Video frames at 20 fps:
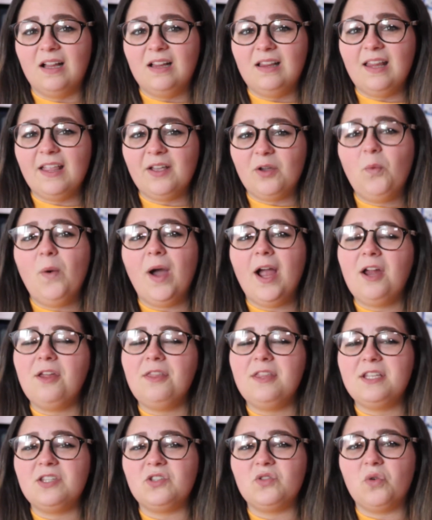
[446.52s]
Like, why
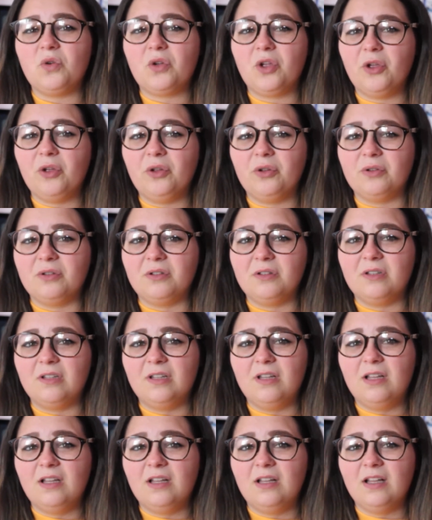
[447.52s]
are they so cool?
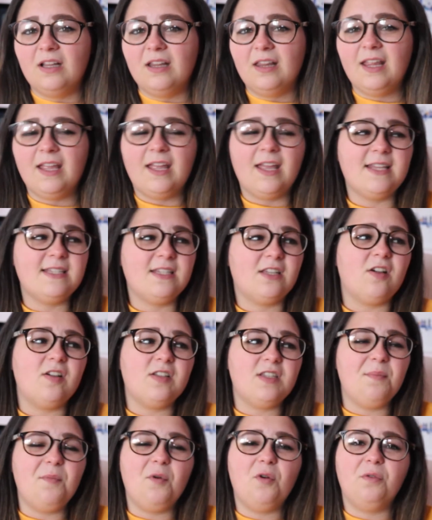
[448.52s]
Like, is it
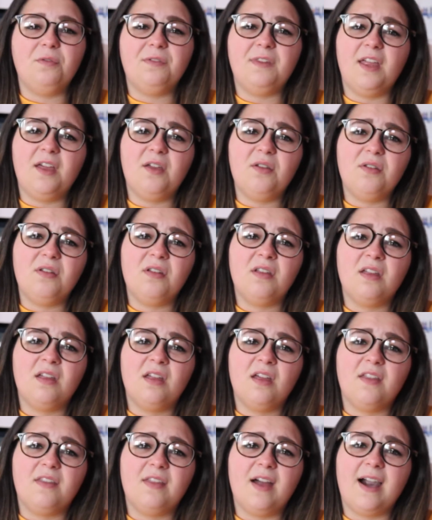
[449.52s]
because I'm old now?
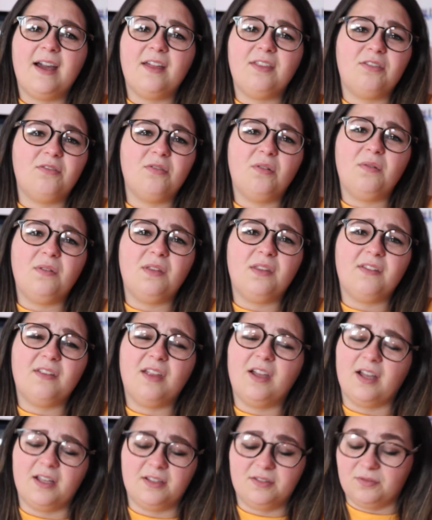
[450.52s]
I
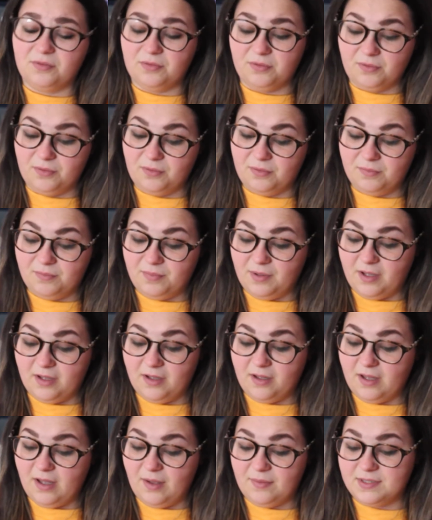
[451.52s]
don't know,
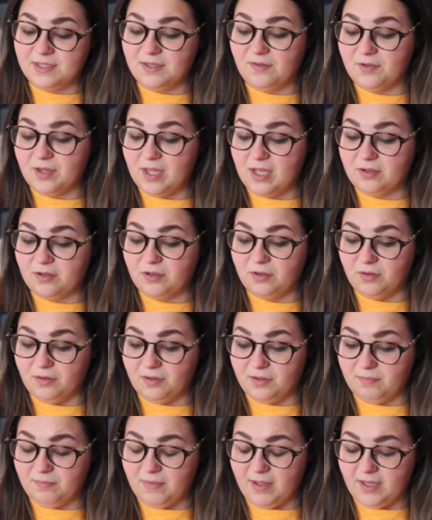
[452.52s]
but I was never that cool
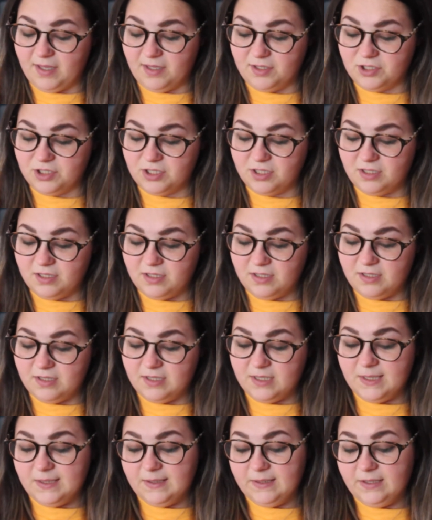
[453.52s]
at my age.
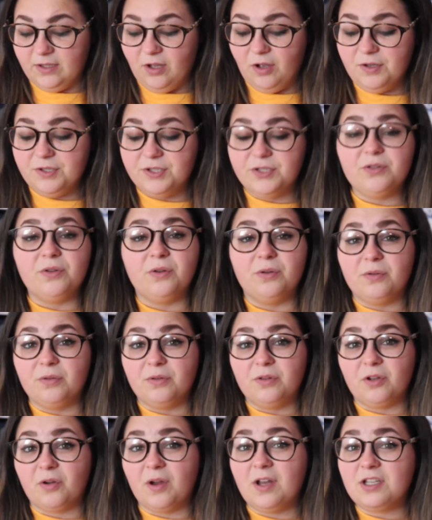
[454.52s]
Also,
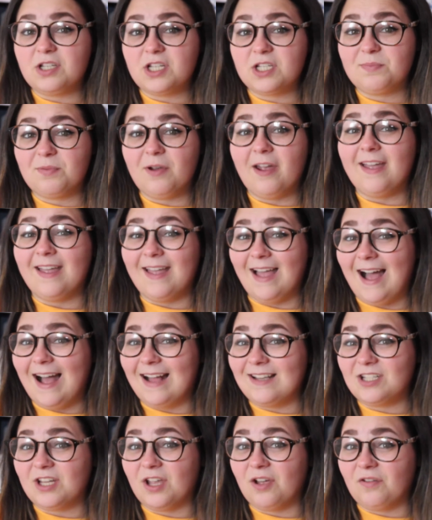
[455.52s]
the Grinch is pretty
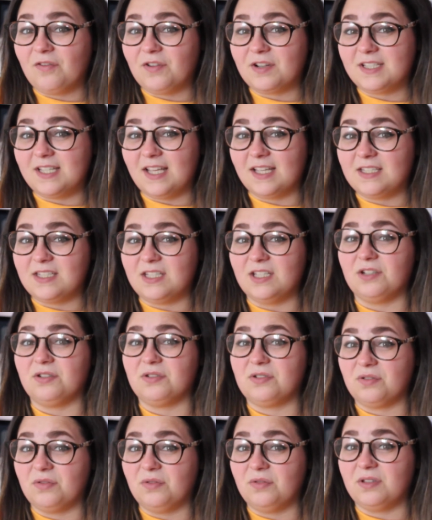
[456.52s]
agile for 60
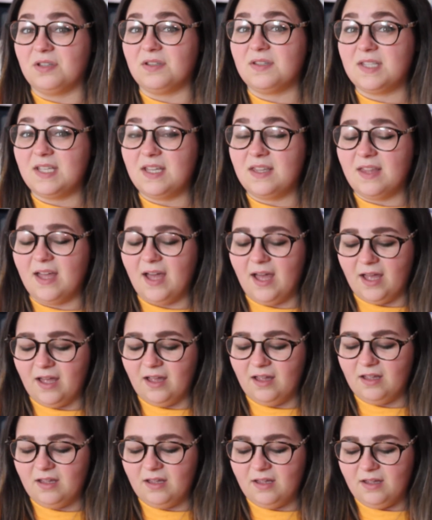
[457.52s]
years old, I'll say
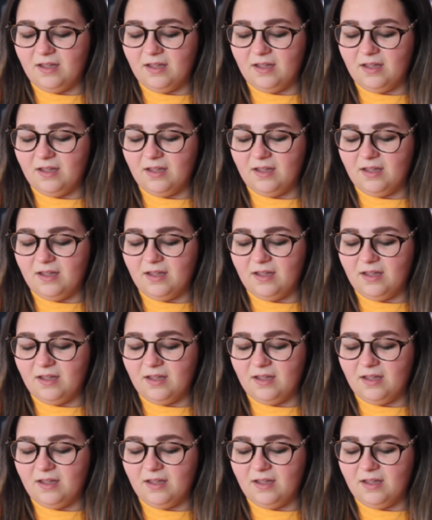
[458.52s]
that.